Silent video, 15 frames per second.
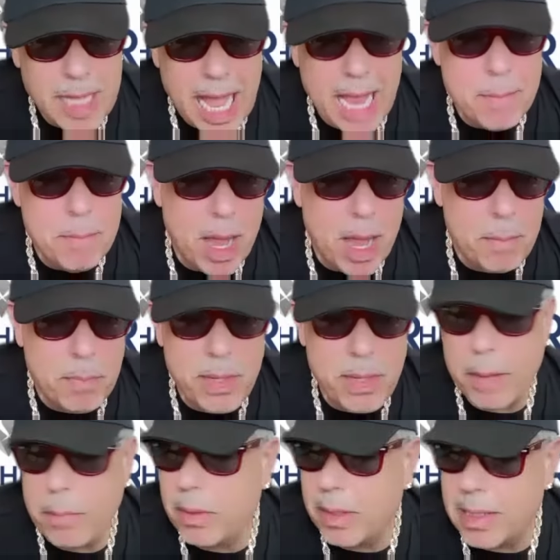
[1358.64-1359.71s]
I might be
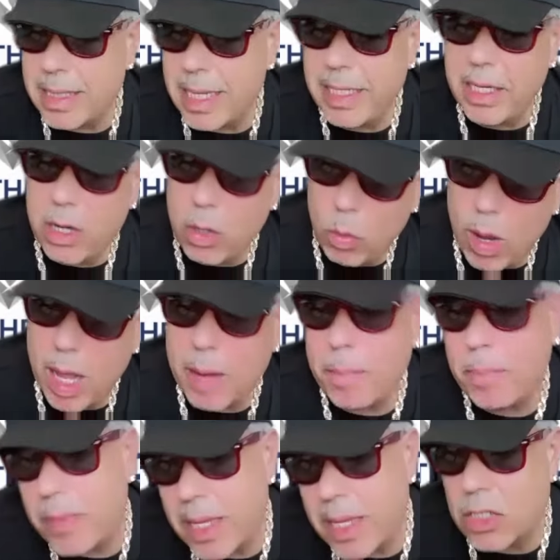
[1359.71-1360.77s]
able to say, you know
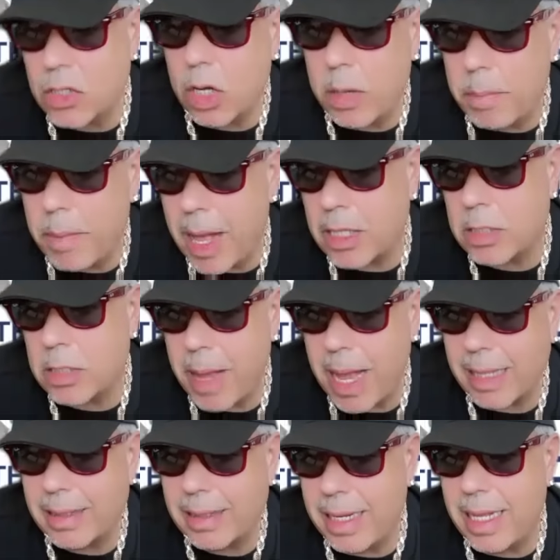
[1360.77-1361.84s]
what, he's going to bounce
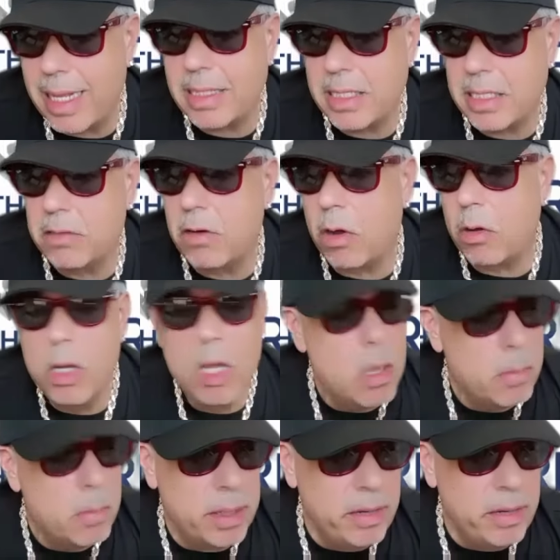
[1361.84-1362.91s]
back to that 0.
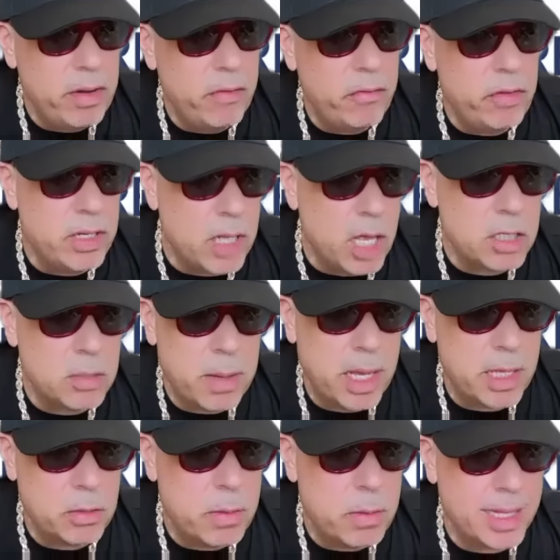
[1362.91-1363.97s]
But even if he does
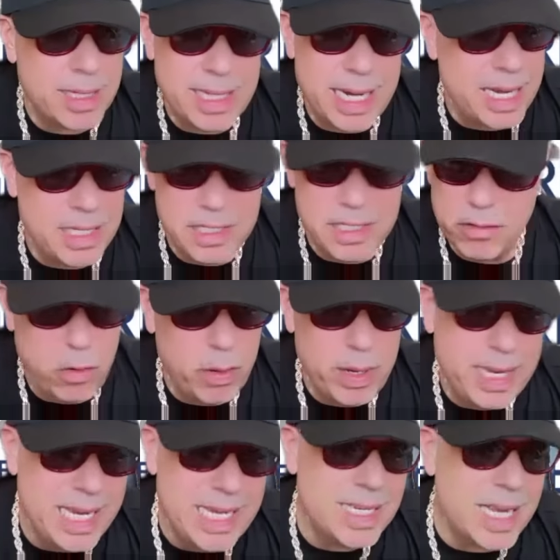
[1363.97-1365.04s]
bounce back to that 0,
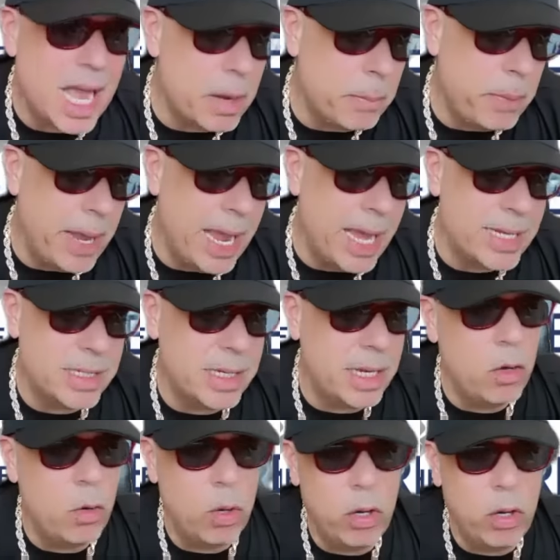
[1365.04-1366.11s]
he's got to pass it
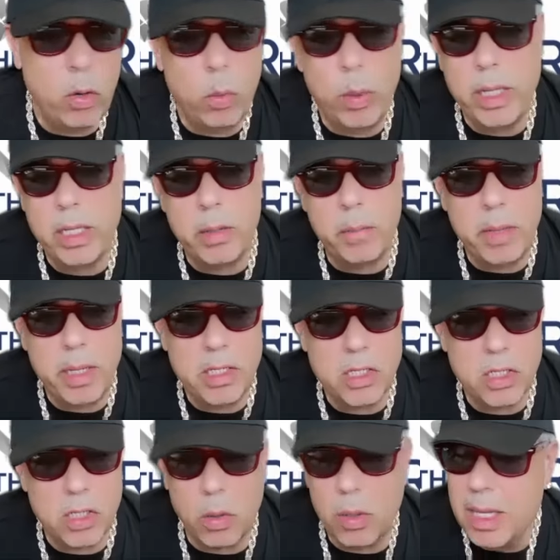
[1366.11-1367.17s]
in order to win to me.
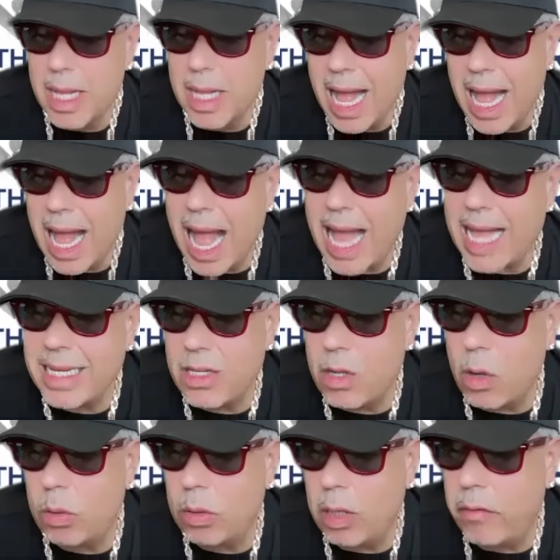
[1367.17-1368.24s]
So I
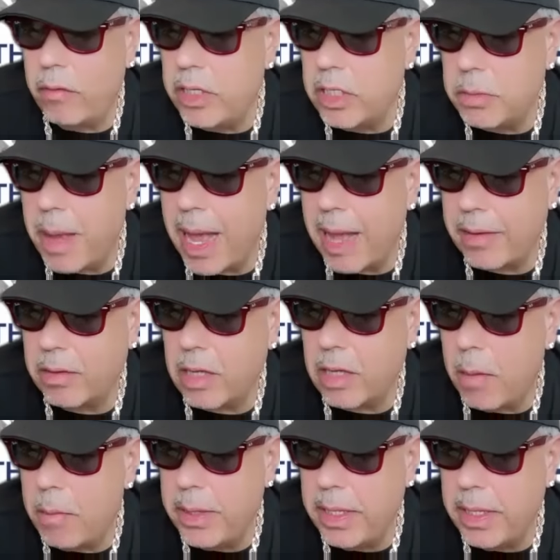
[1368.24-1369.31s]
don't love his pattern
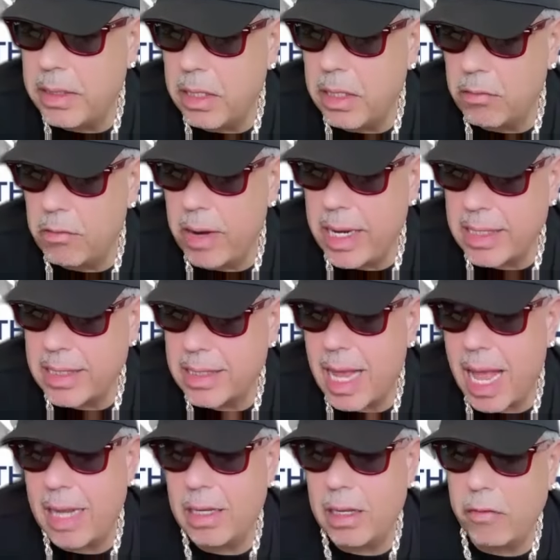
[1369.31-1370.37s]
coming into the race.
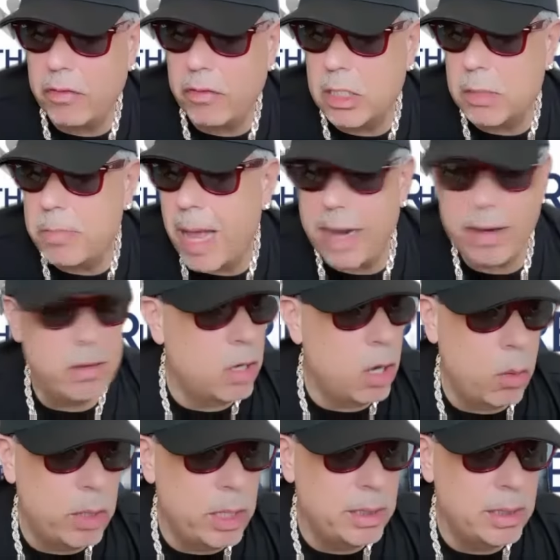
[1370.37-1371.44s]
I love this pattern
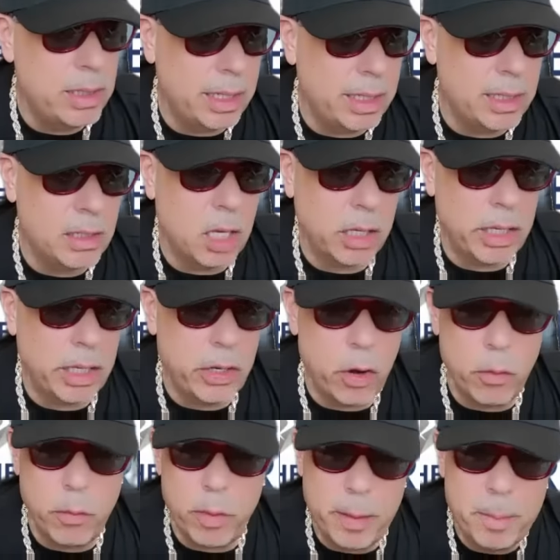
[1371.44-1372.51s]
going into the Kentucky
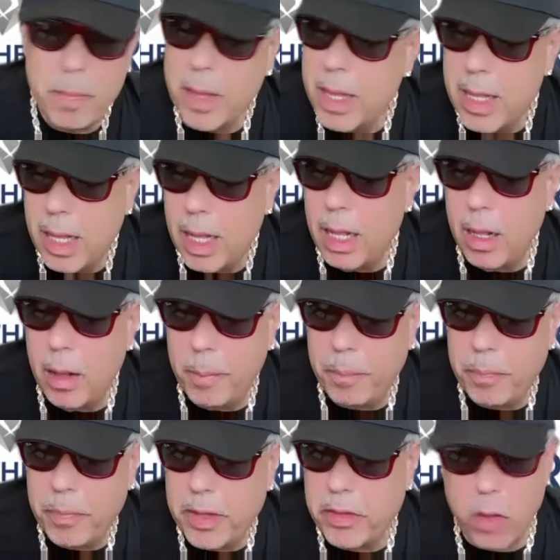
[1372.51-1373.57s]
Derby.
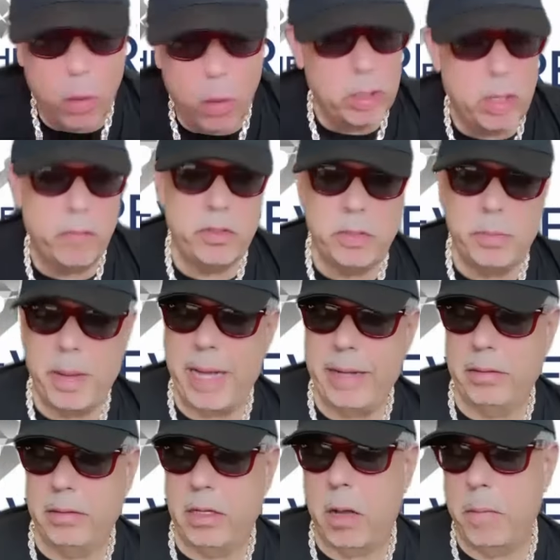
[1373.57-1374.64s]
Don't love his
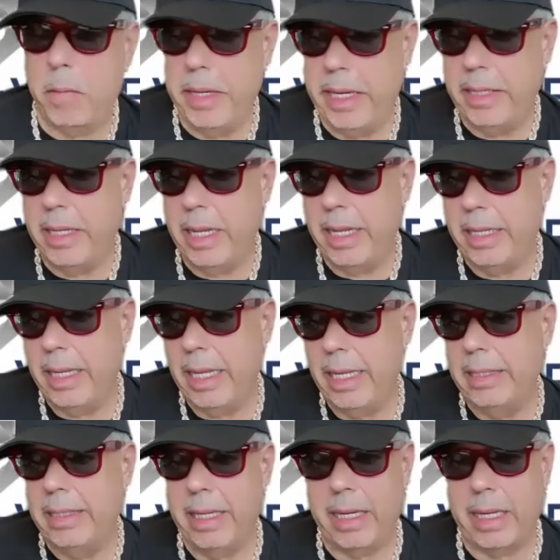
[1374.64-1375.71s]
pattern coming
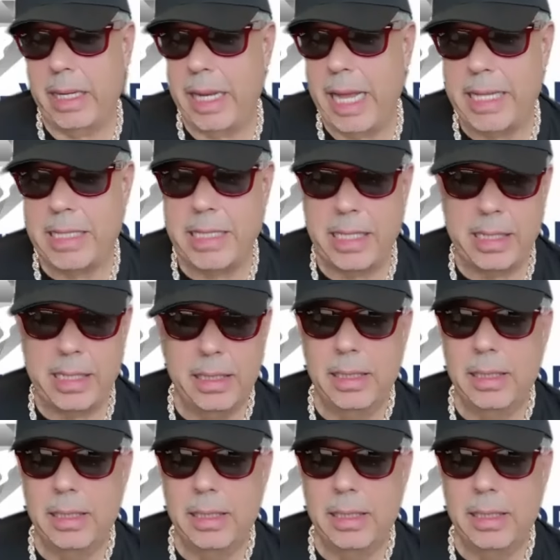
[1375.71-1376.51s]
into the Classic.